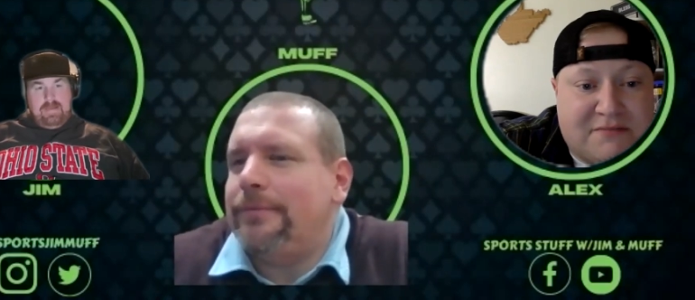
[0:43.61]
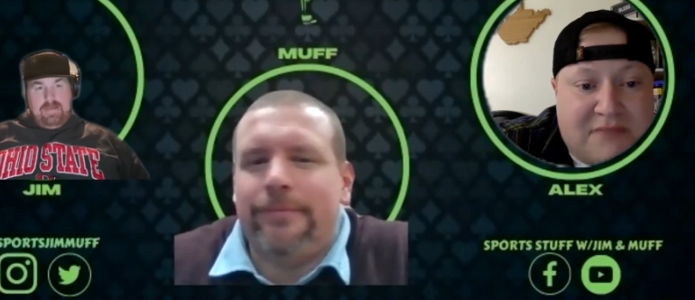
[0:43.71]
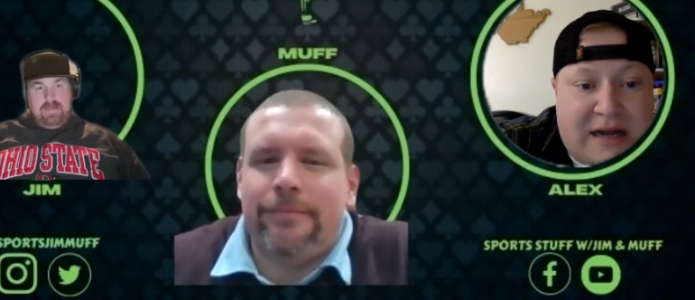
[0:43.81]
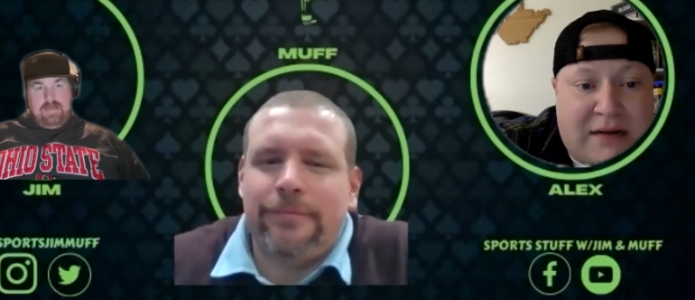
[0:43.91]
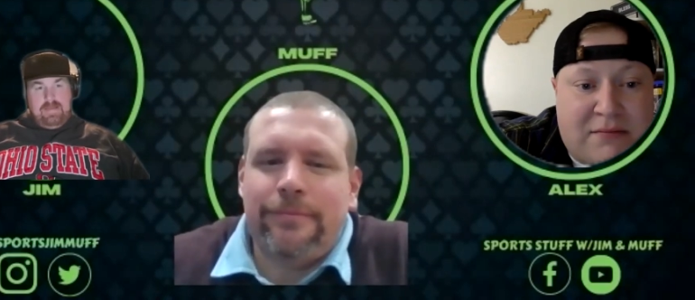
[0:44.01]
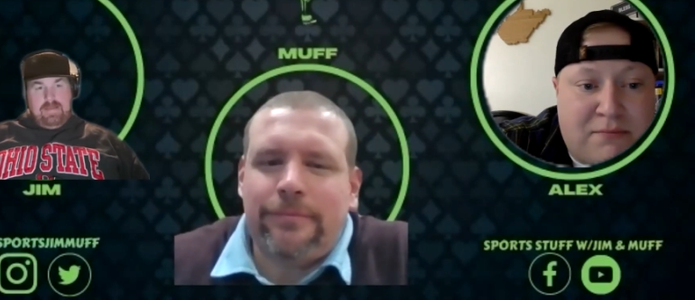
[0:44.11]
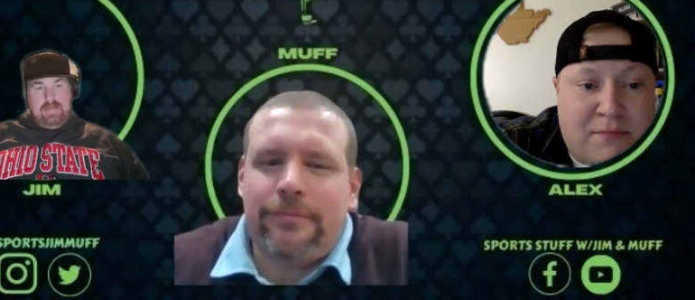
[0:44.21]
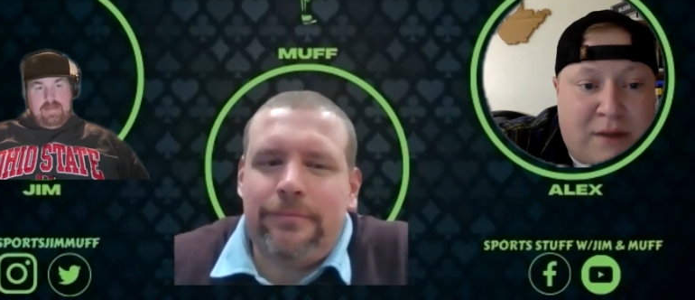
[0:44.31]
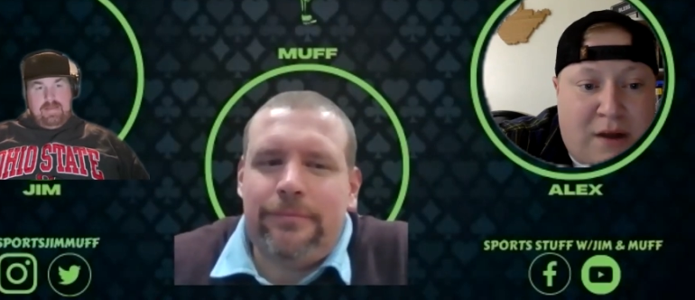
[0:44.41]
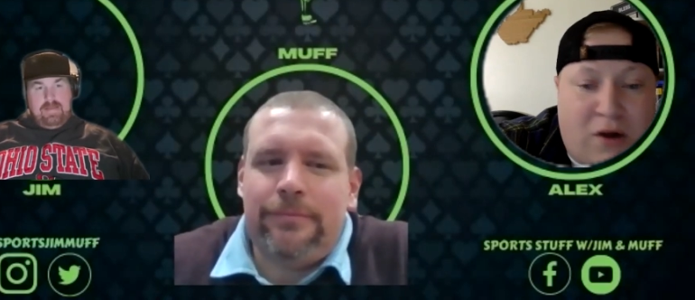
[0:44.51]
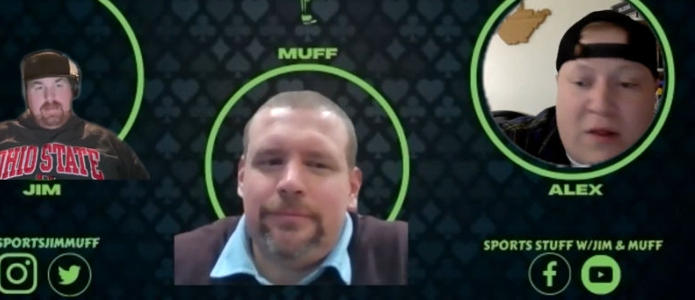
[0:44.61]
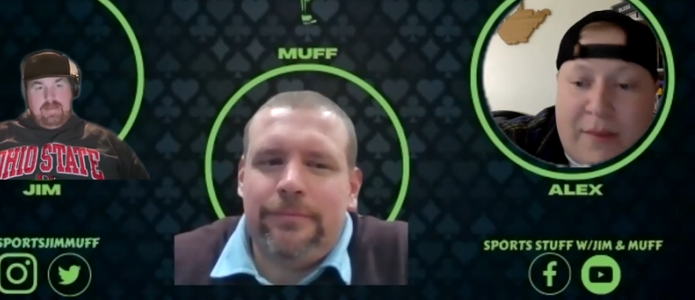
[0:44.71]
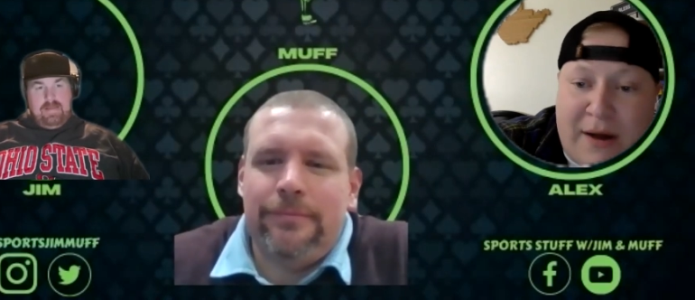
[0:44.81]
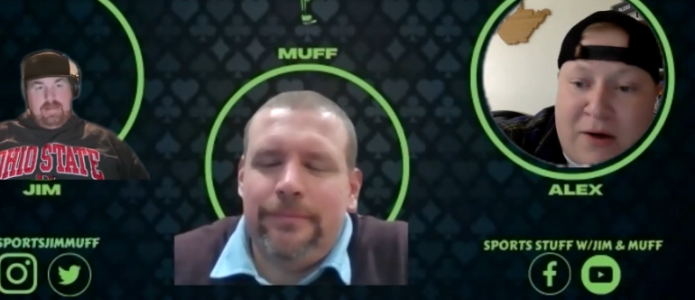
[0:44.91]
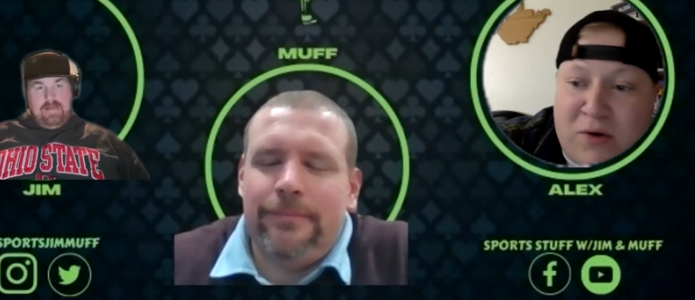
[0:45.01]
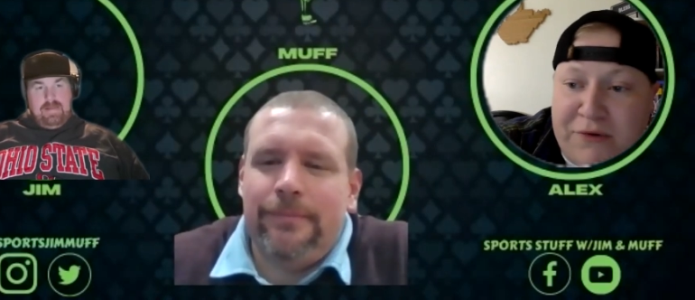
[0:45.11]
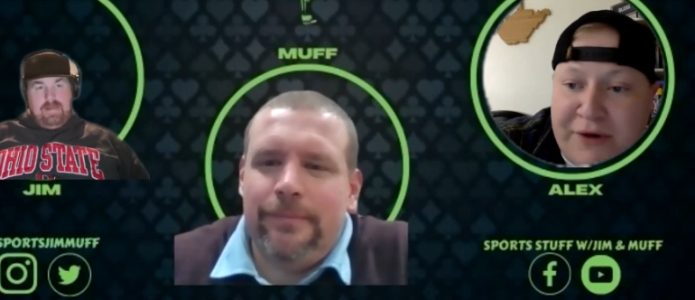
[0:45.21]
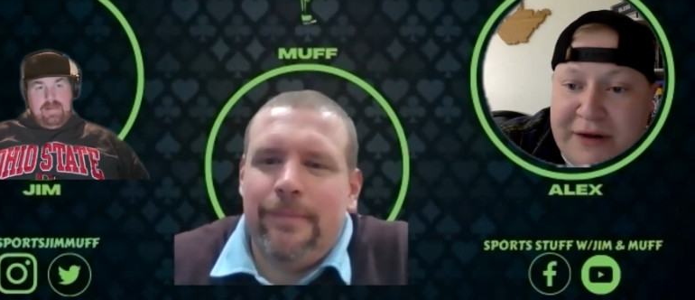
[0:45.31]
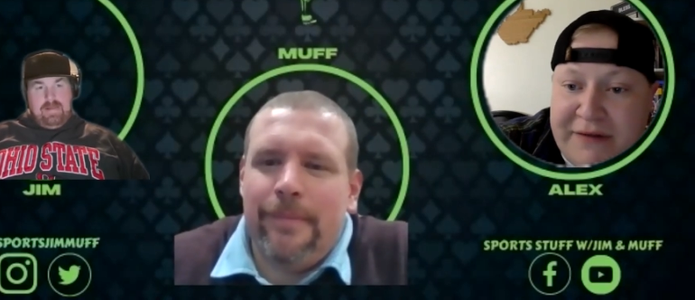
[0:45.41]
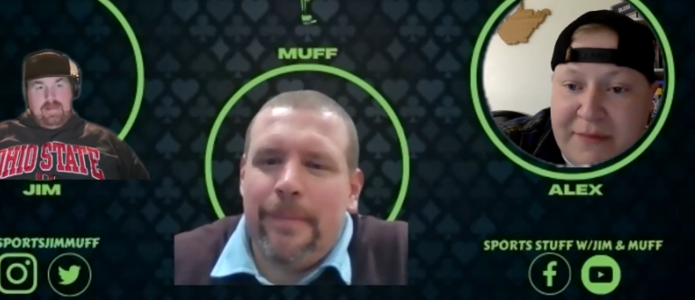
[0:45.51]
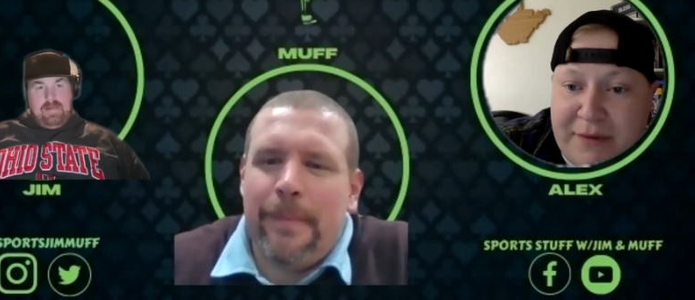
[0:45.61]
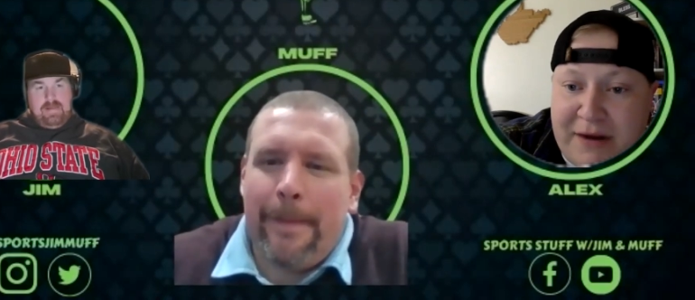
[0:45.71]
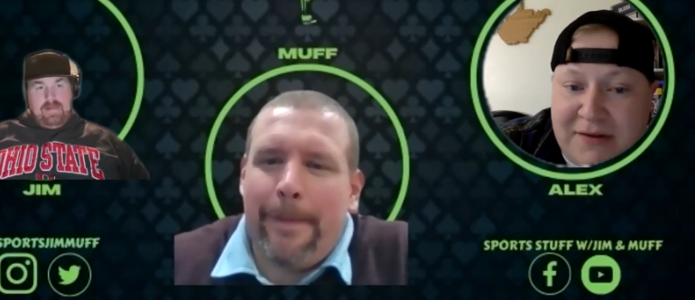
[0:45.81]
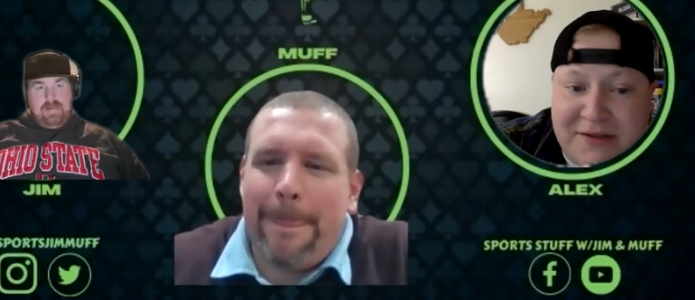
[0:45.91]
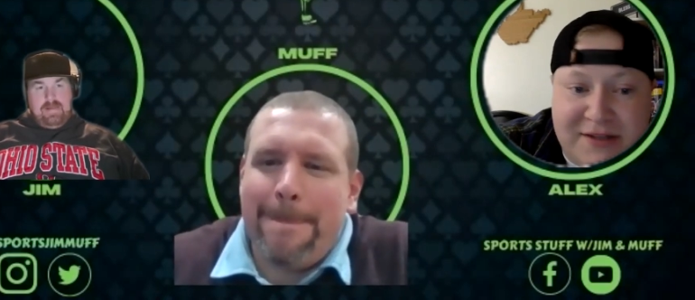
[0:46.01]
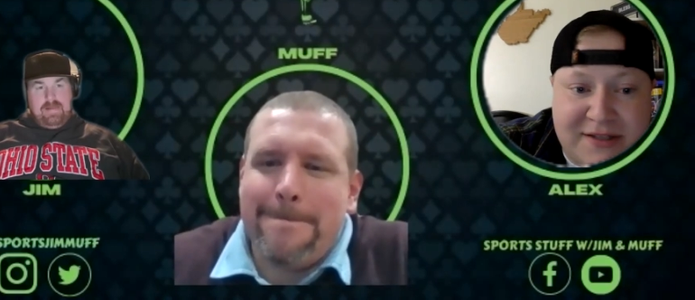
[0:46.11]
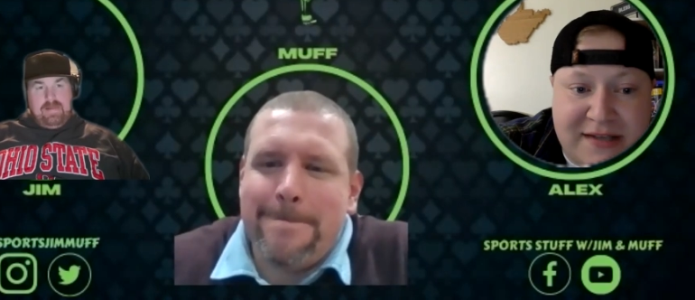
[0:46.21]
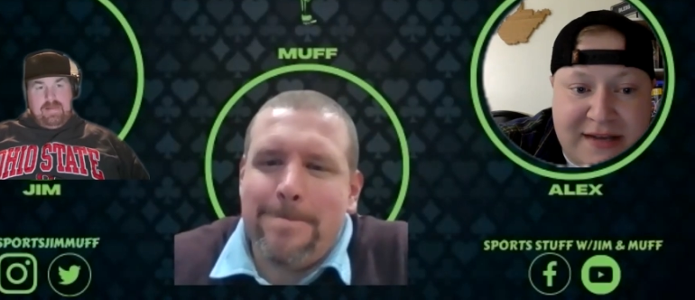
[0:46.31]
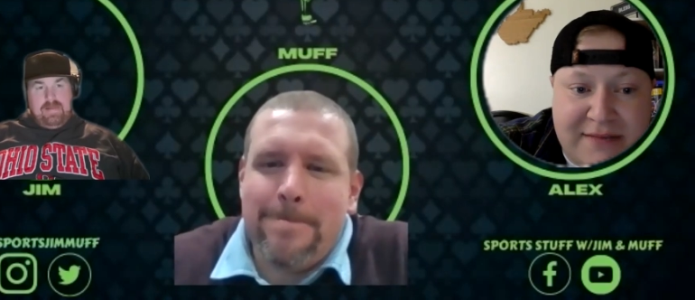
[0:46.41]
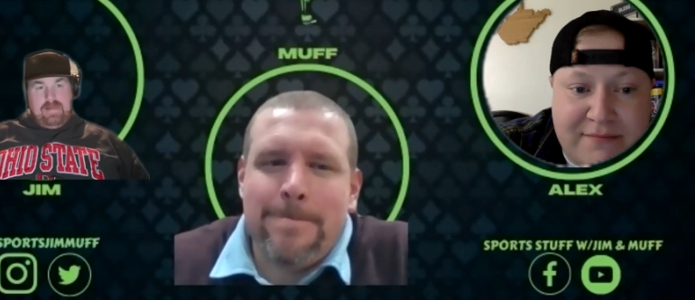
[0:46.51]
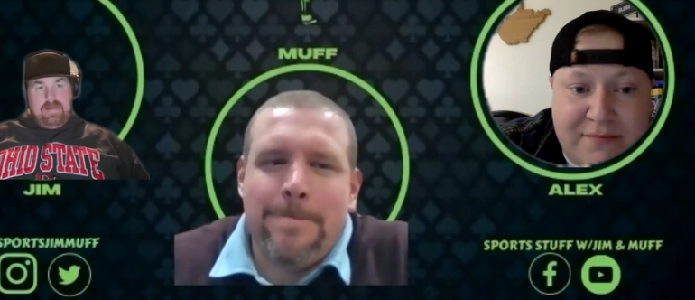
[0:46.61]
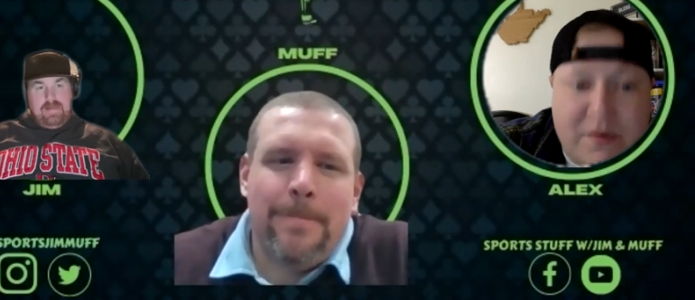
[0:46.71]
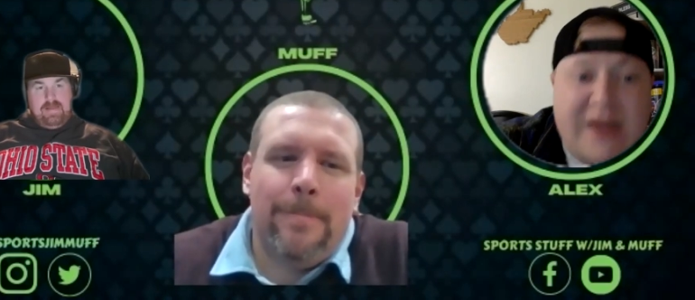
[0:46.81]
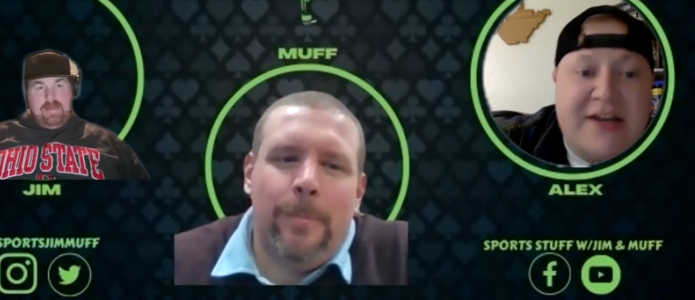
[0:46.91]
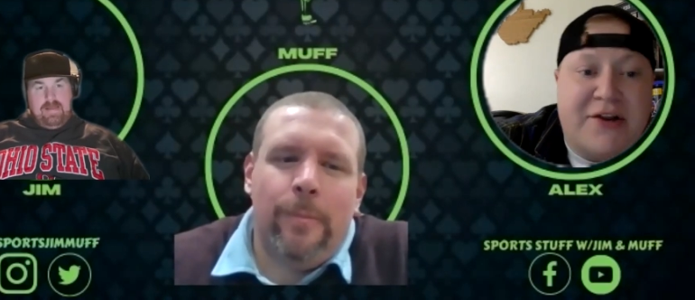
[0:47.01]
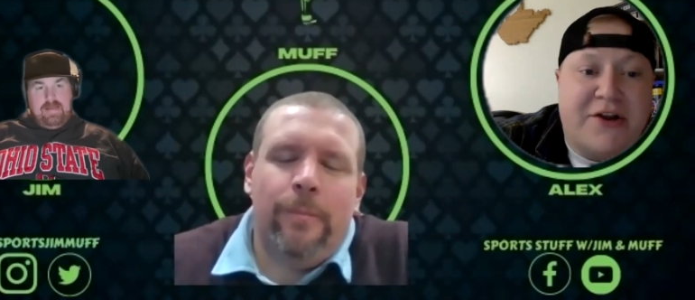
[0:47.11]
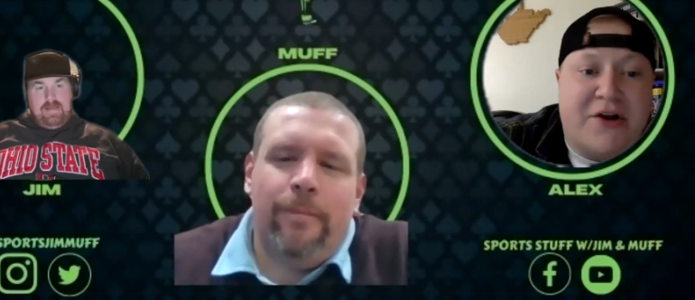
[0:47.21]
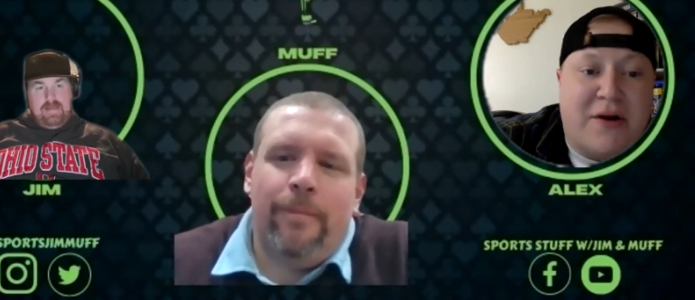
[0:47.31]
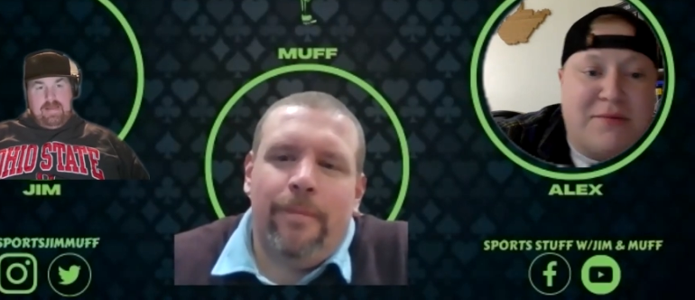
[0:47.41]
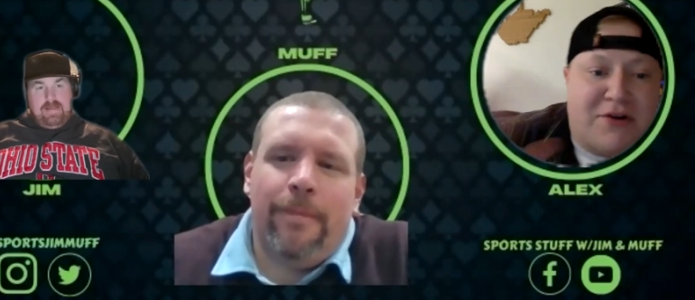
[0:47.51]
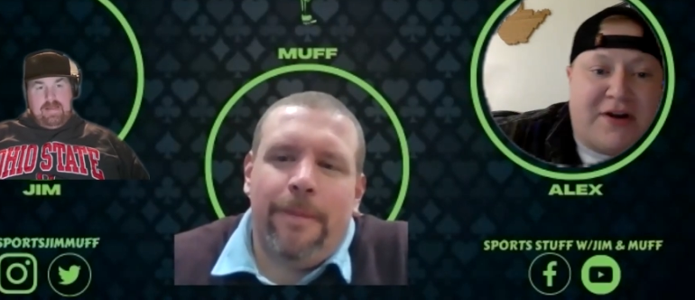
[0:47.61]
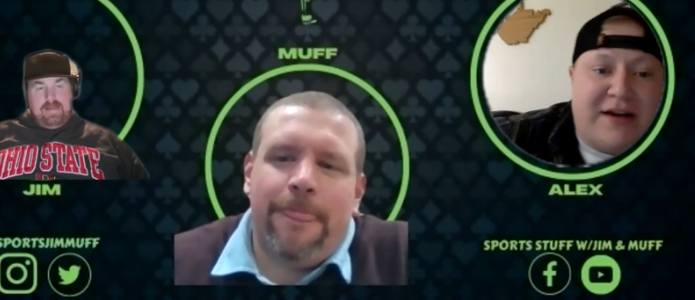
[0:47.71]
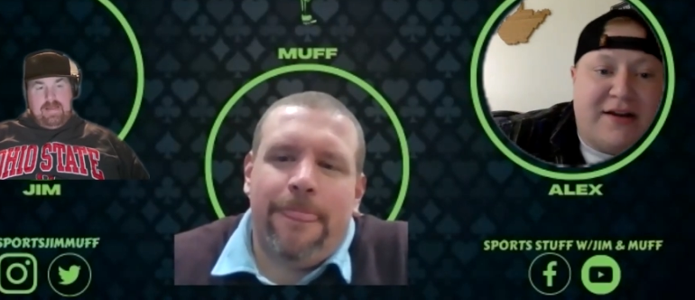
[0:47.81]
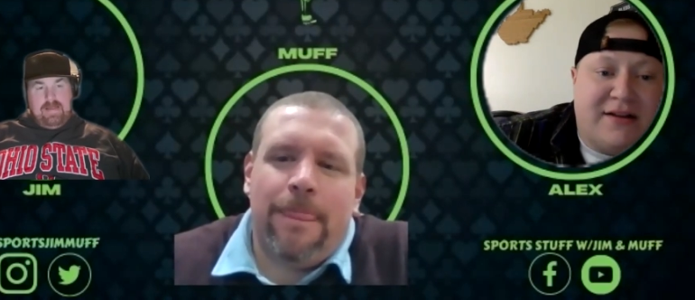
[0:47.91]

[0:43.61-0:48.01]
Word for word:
Speaker 1: I'm all about rooting for the Browns in this game. Wait, no, no, no. I'm sorry.